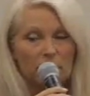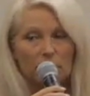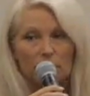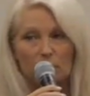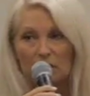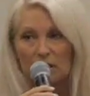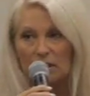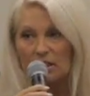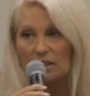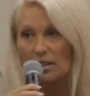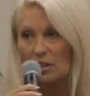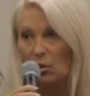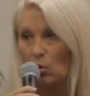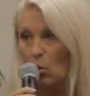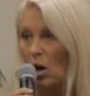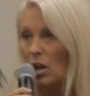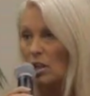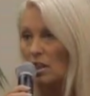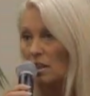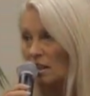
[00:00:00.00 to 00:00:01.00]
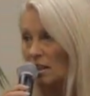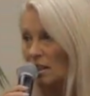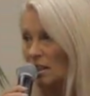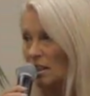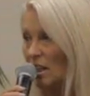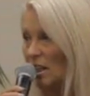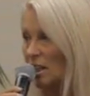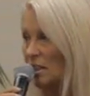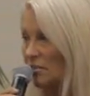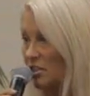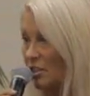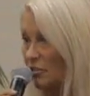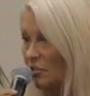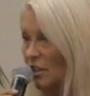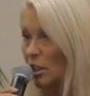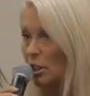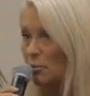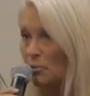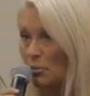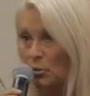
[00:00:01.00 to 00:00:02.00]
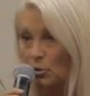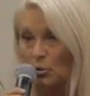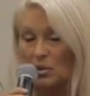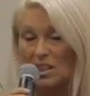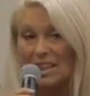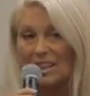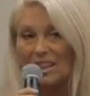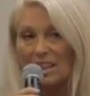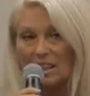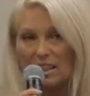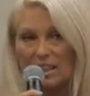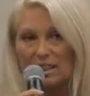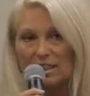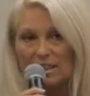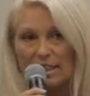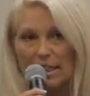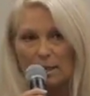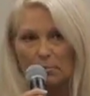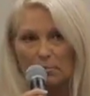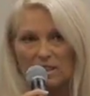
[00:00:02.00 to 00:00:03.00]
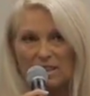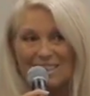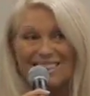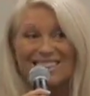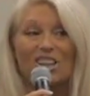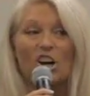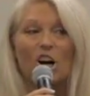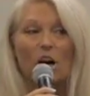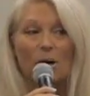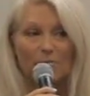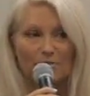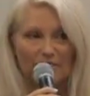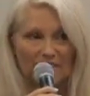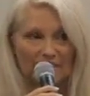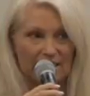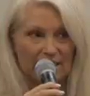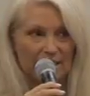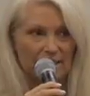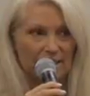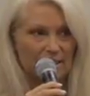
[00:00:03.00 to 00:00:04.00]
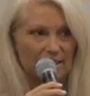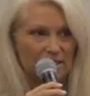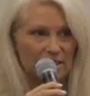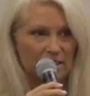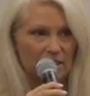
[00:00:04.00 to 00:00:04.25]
you that is a quality that I have developed through taking these steps is confidence.